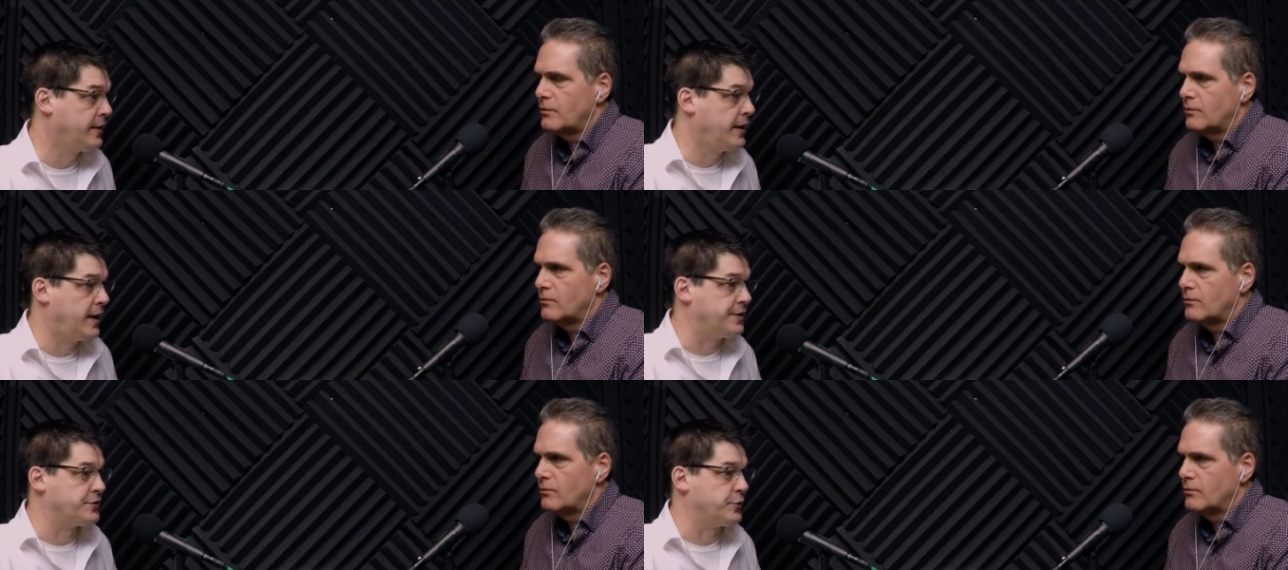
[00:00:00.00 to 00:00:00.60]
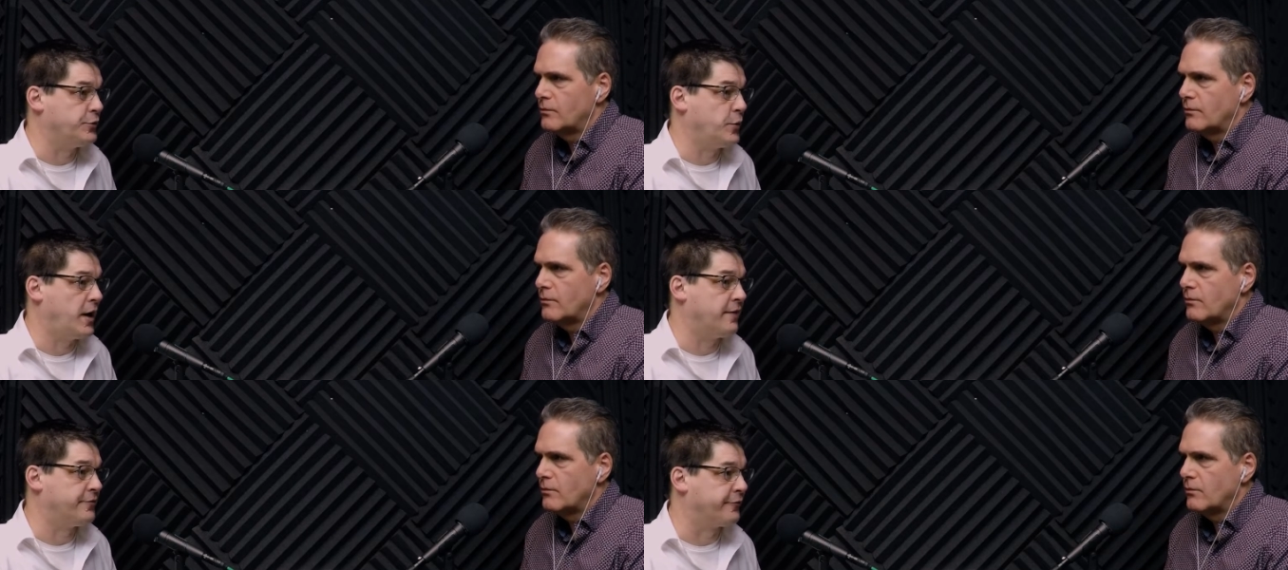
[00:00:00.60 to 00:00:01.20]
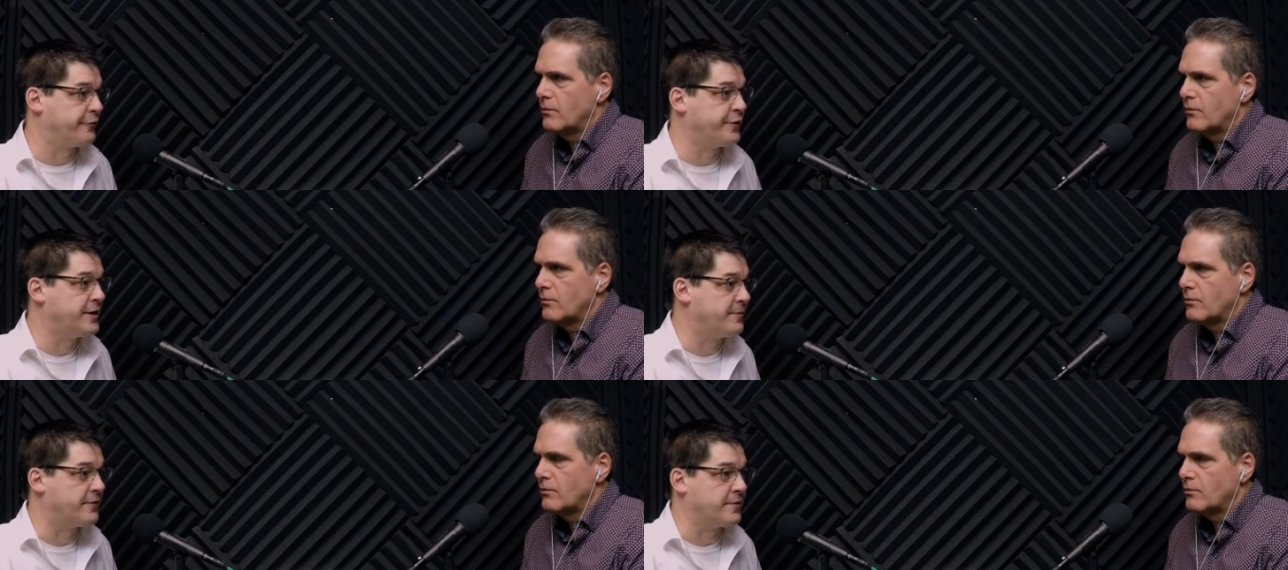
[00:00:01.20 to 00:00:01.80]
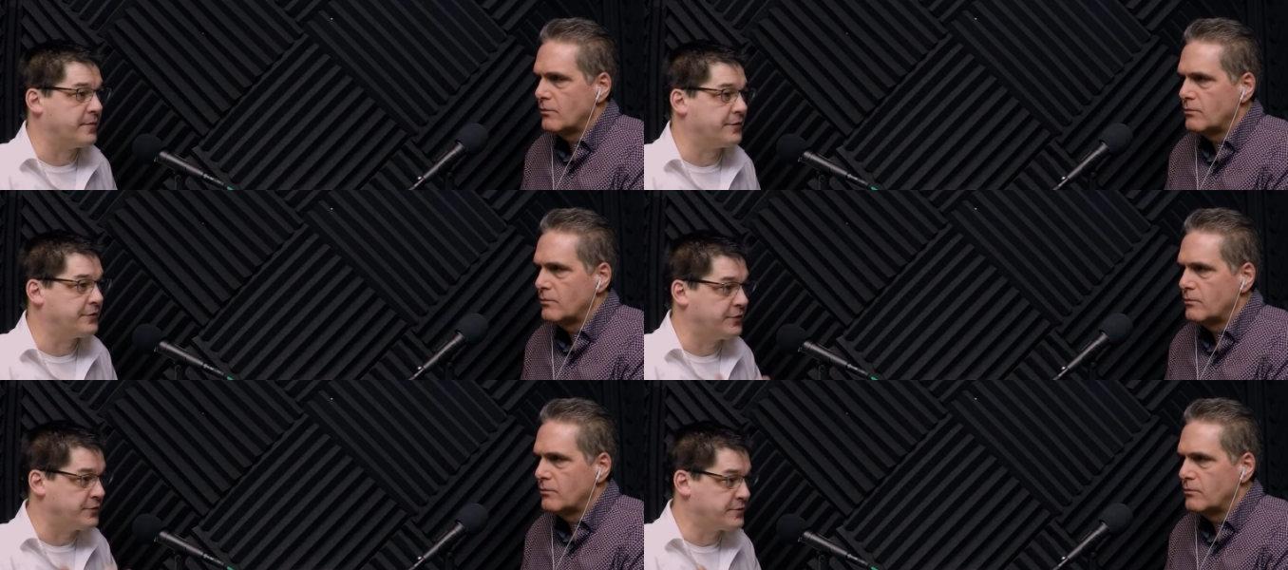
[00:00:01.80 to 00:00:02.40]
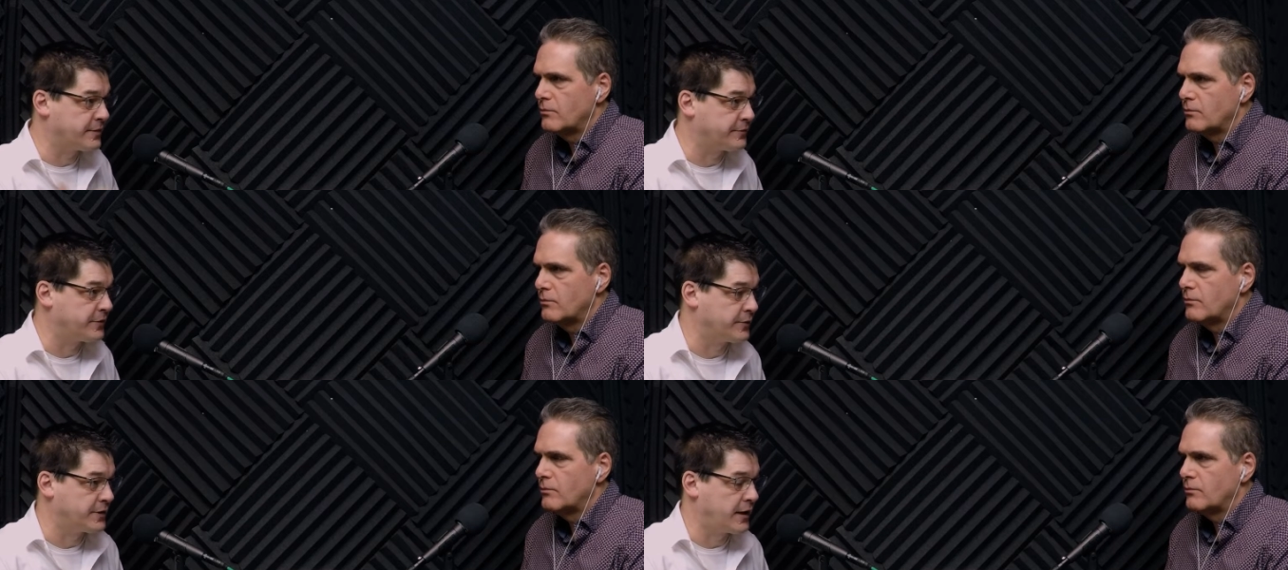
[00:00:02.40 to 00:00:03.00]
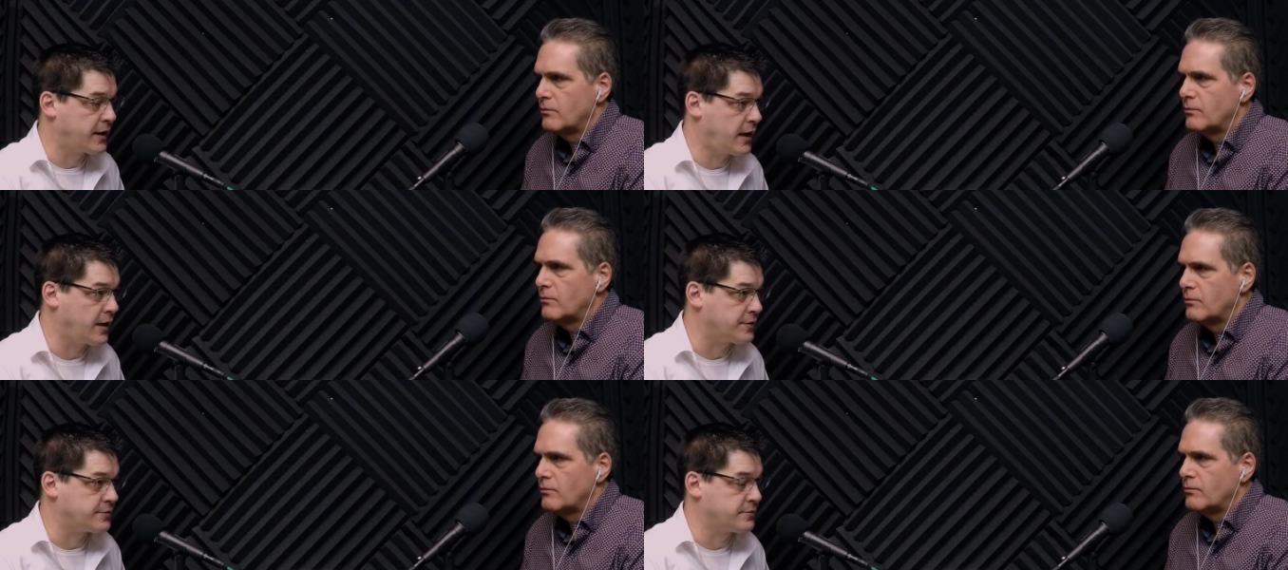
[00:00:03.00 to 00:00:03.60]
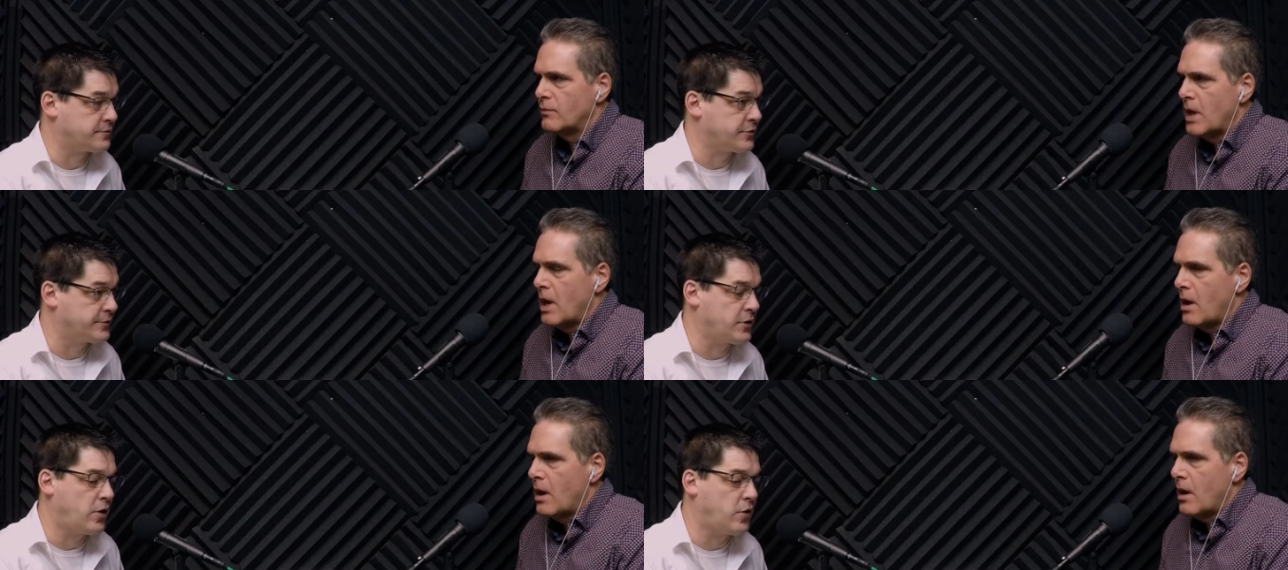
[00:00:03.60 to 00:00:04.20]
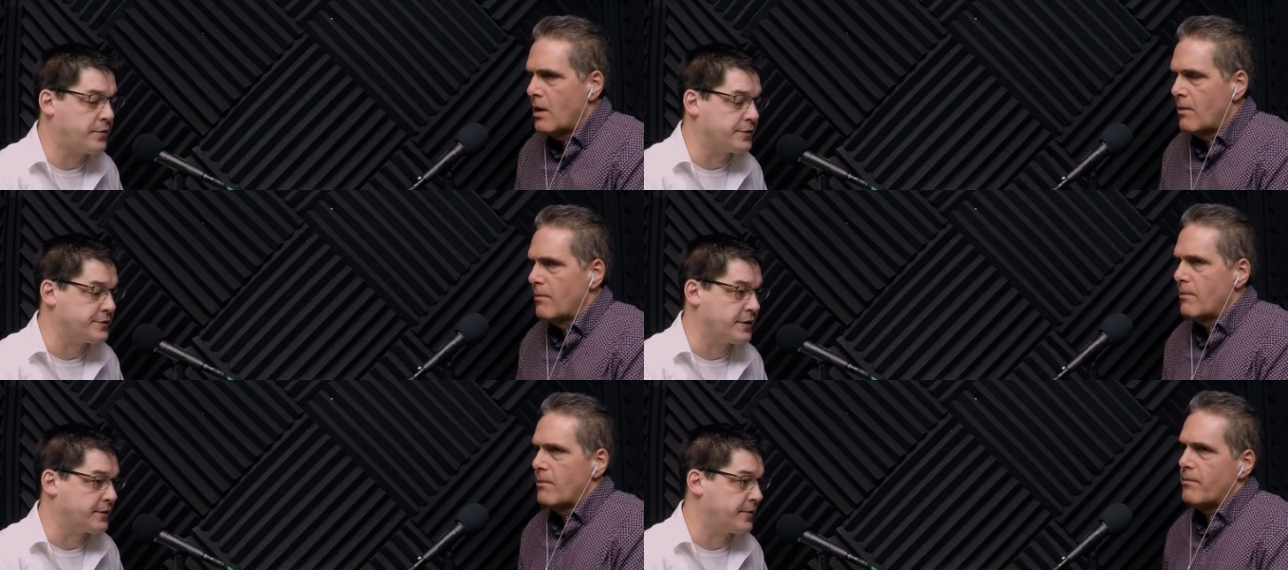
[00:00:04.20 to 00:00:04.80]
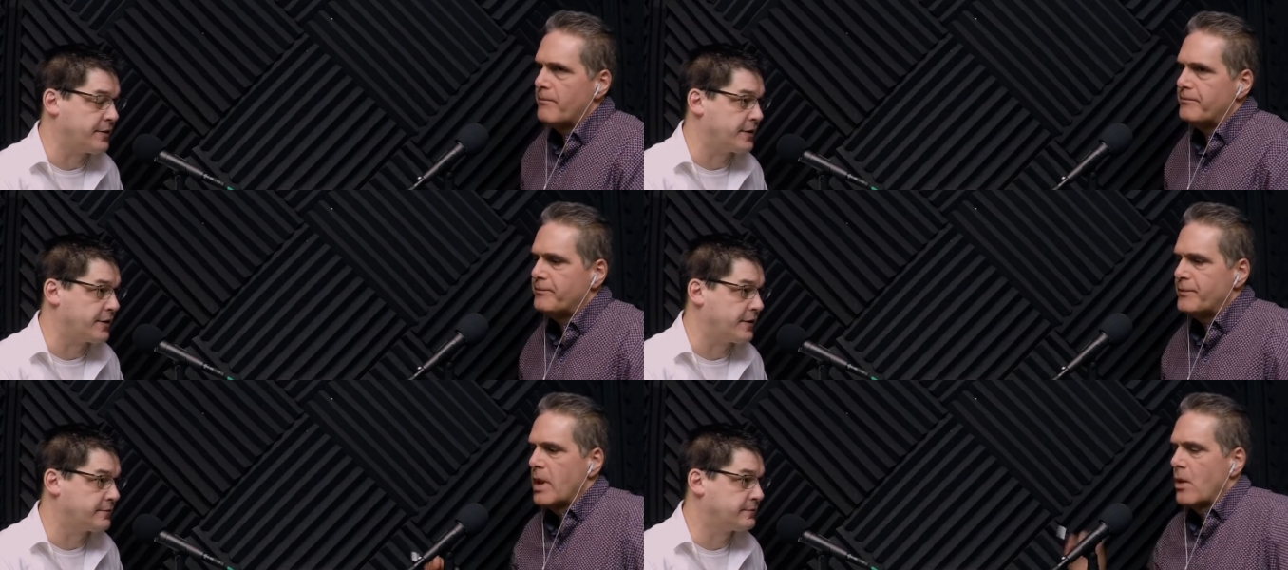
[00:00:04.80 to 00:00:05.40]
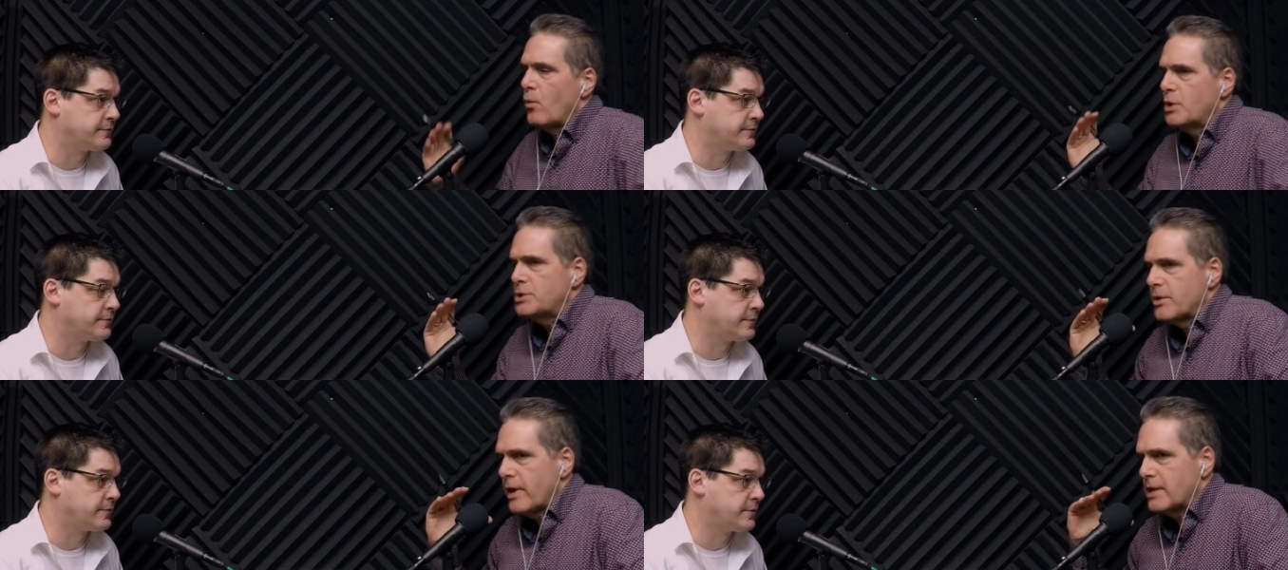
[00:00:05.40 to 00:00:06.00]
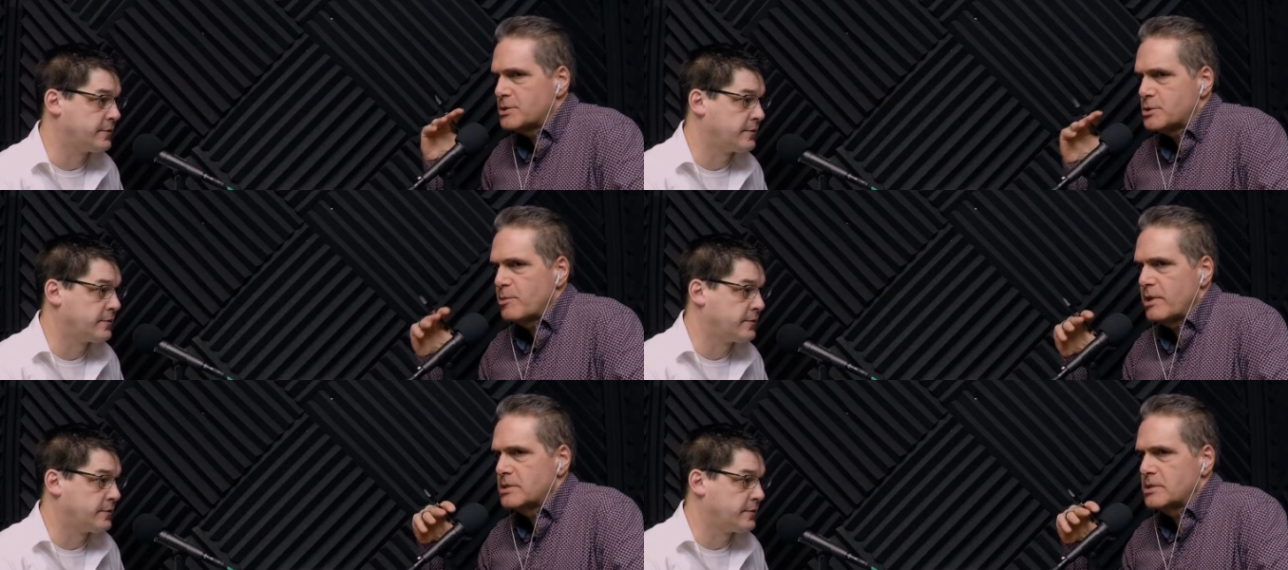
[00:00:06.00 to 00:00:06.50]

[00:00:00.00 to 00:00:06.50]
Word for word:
Speaker 1: And so you have the freedom every month to do something with that cash. So it's always, you got to pay your debt off.
Speaker 2: Would your answer be the